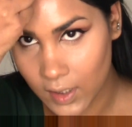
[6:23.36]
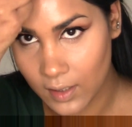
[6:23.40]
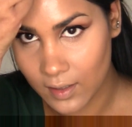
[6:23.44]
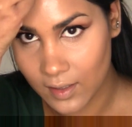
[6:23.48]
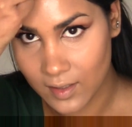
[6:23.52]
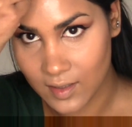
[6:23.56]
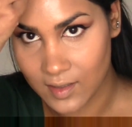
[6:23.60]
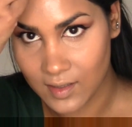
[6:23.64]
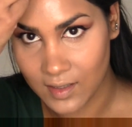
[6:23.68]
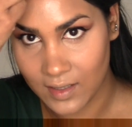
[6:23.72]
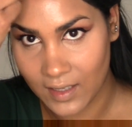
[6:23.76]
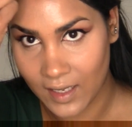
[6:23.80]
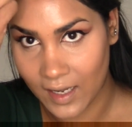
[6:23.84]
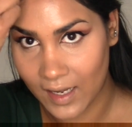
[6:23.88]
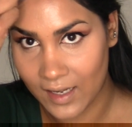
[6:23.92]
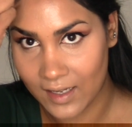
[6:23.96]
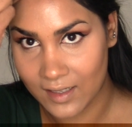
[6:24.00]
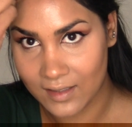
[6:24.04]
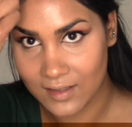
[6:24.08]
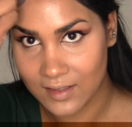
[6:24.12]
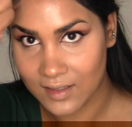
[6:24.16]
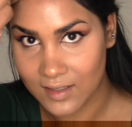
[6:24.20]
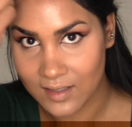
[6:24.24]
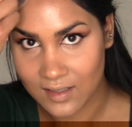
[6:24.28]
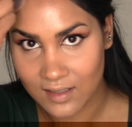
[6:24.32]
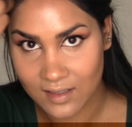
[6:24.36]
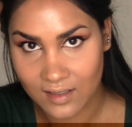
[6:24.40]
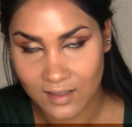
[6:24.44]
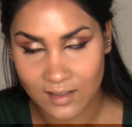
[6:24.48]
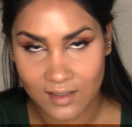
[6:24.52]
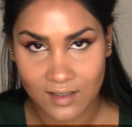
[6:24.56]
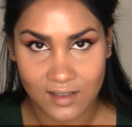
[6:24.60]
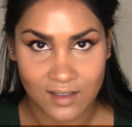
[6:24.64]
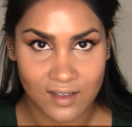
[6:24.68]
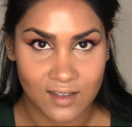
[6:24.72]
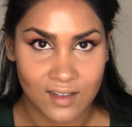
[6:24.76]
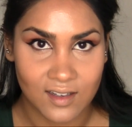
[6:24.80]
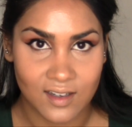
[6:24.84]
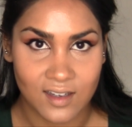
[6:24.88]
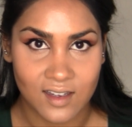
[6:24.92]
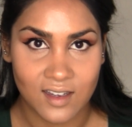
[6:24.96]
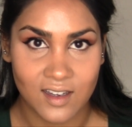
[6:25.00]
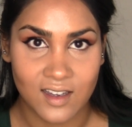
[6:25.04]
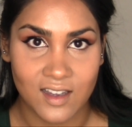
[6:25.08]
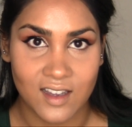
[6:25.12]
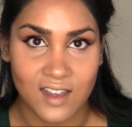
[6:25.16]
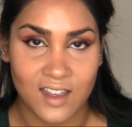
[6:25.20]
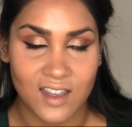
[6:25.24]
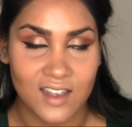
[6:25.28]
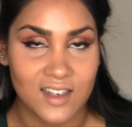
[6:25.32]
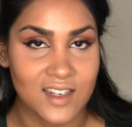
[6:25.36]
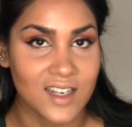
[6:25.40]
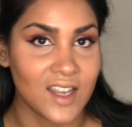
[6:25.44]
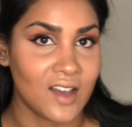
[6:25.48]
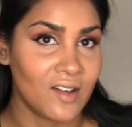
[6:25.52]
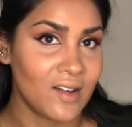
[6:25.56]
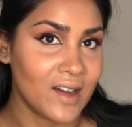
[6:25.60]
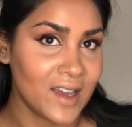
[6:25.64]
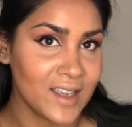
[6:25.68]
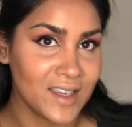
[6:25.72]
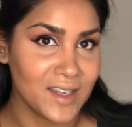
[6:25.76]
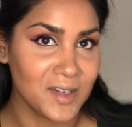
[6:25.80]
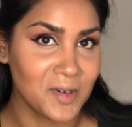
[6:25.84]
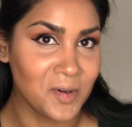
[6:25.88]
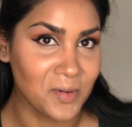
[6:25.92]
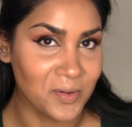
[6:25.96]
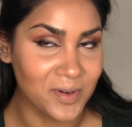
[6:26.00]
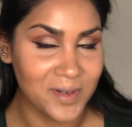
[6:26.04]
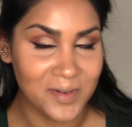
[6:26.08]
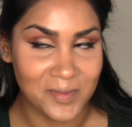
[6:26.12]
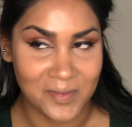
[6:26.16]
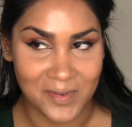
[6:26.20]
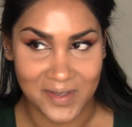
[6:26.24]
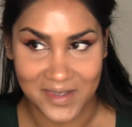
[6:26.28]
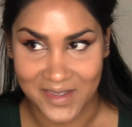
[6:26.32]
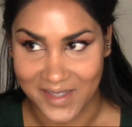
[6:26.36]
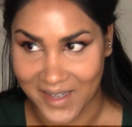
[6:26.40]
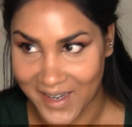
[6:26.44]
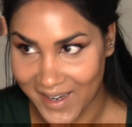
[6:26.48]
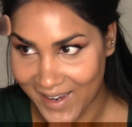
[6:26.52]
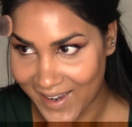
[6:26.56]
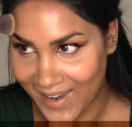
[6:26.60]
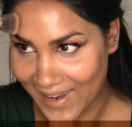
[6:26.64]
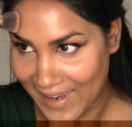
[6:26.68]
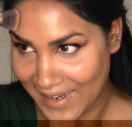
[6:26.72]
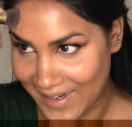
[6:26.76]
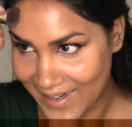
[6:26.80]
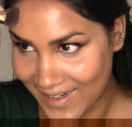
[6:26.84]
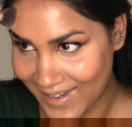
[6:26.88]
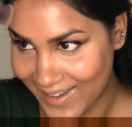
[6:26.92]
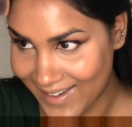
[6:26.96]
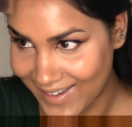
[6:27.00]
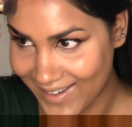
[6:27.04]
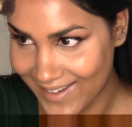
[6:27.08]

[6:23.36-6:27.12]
doesn't dance. Now, I agree with that.